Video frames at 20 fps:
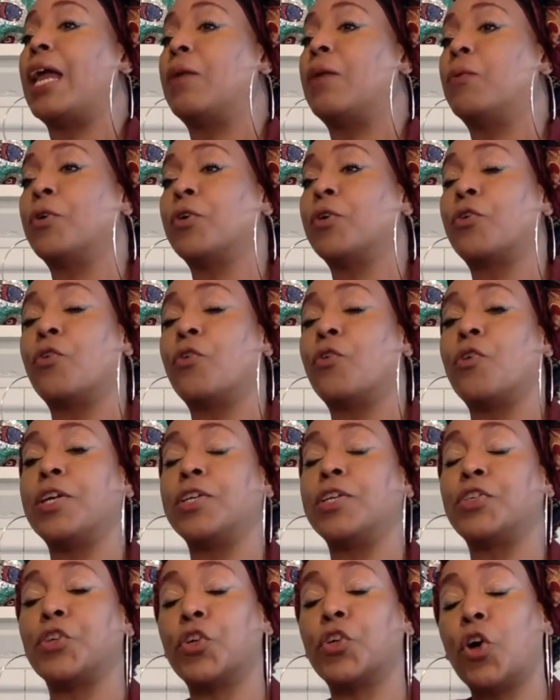were going to
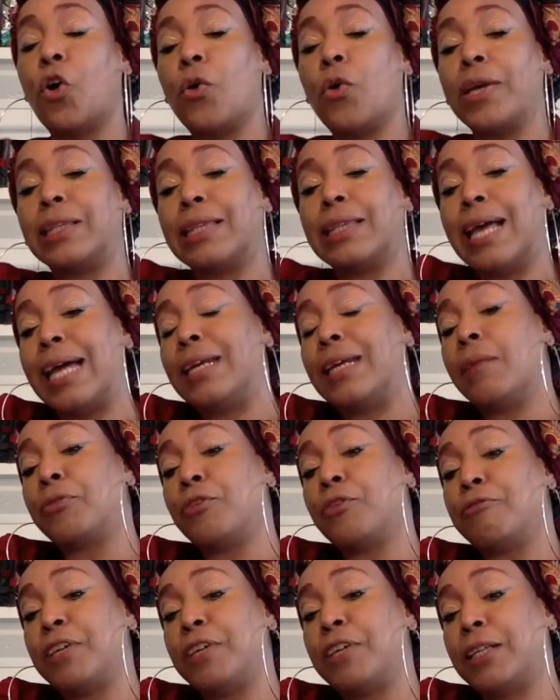go and light up their
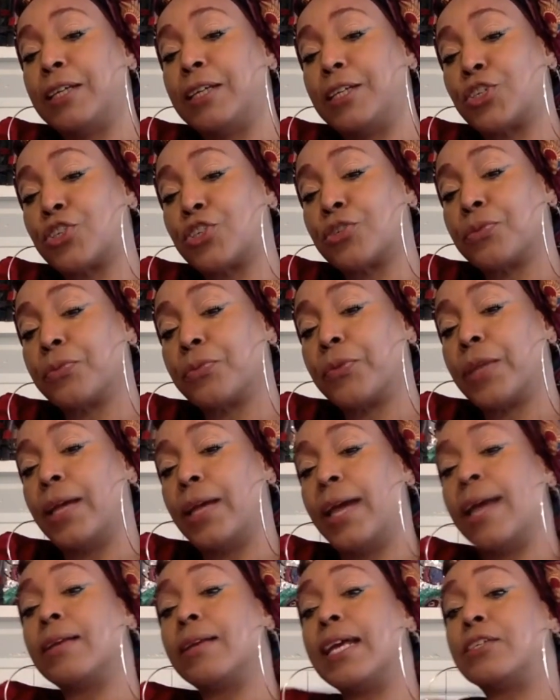village.
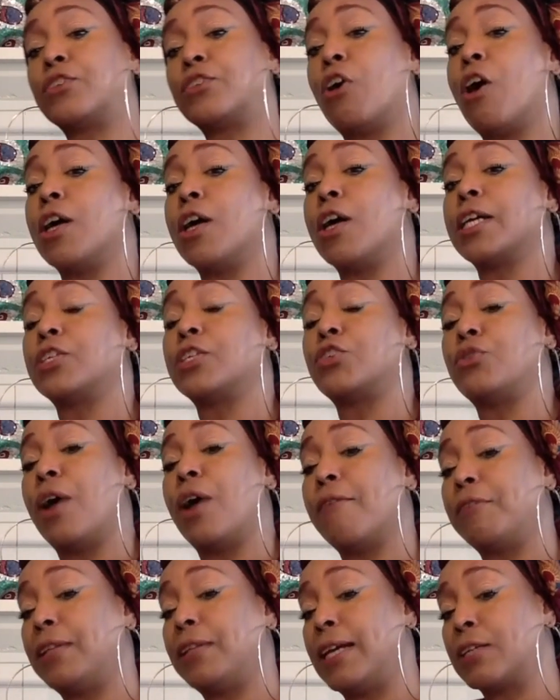And as long as you
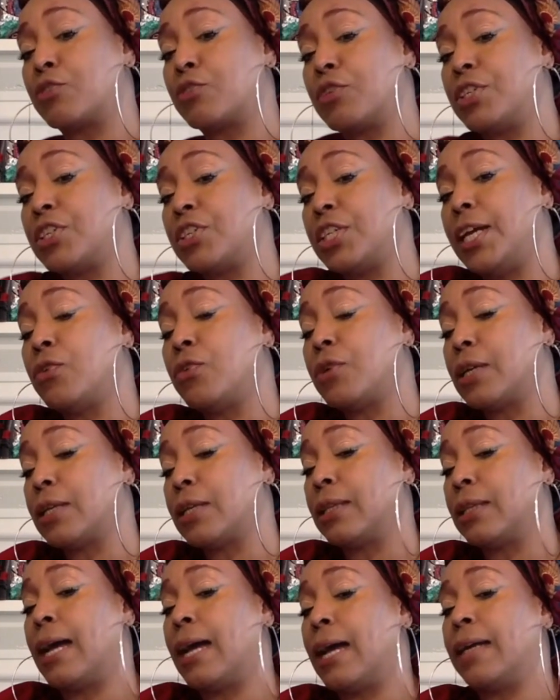have electricity and you can
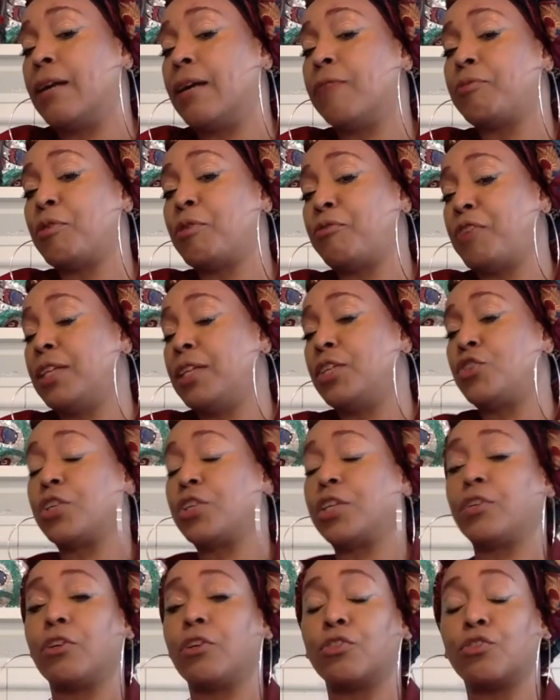light up your village, you
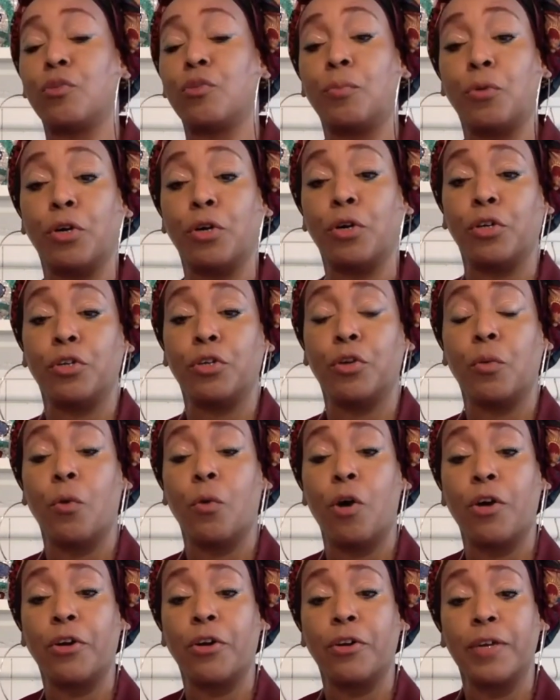can also boil your water
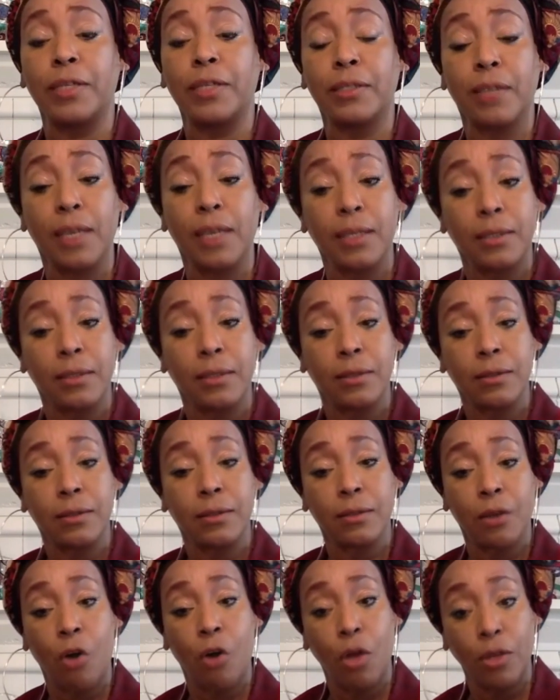and
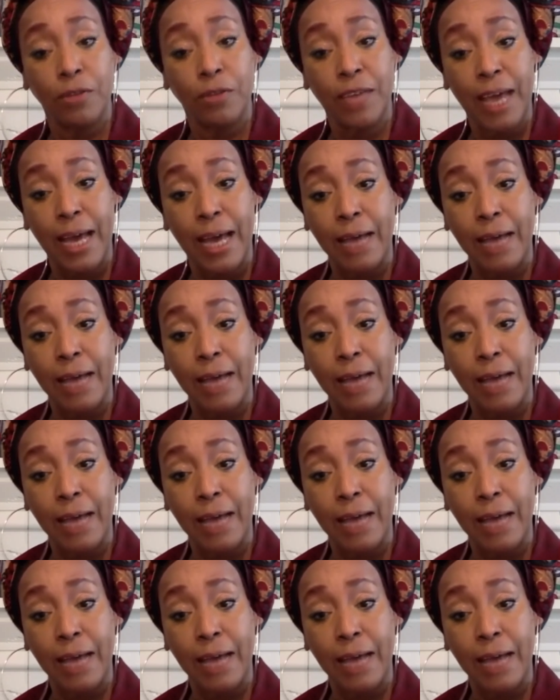all of that.